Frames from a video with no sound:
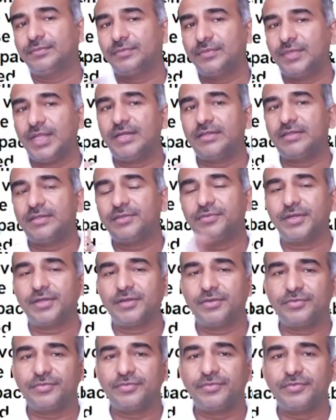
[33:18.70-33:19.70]
That is the
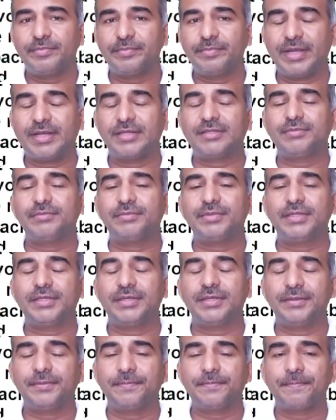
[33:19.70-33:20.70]
effect of
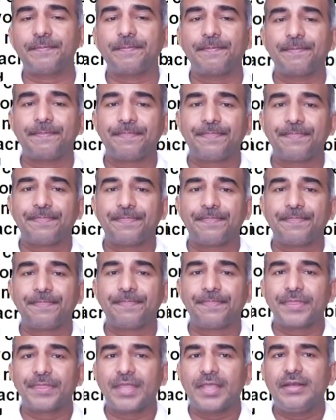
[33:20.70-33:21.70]
parasympathetic.
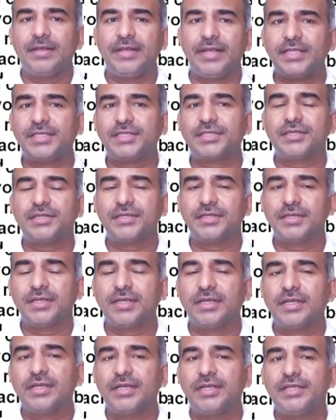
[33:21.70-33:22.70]
Next
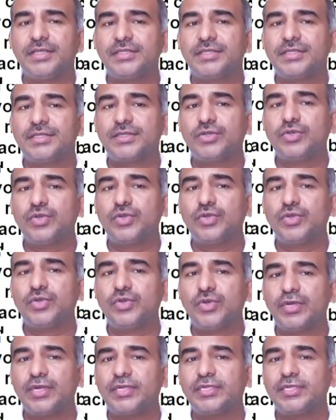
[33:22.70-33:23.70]
is
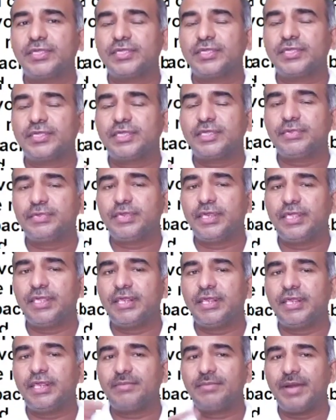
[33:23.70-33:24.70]
urinary system and
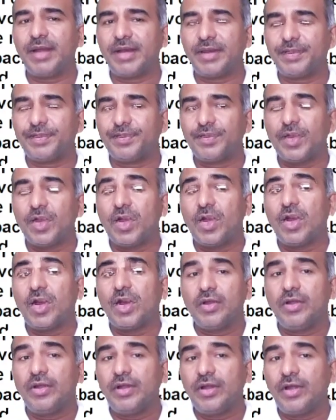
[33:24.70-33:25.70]
that bladder.
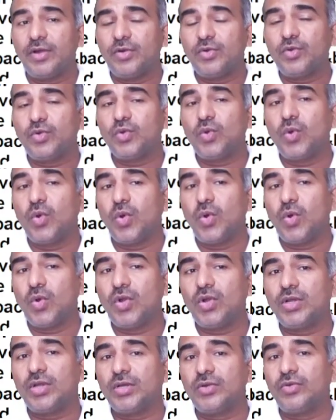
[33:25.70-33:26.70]
Now to
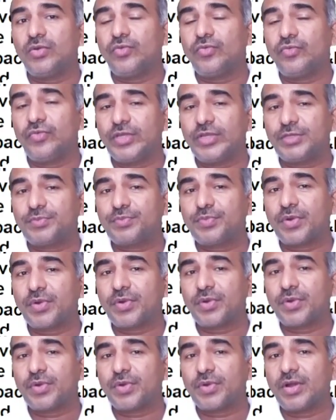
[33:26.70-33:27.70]
hold waste
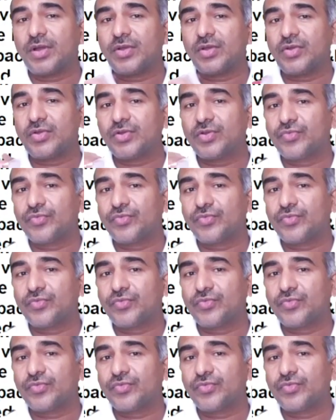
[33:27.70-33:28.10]
product of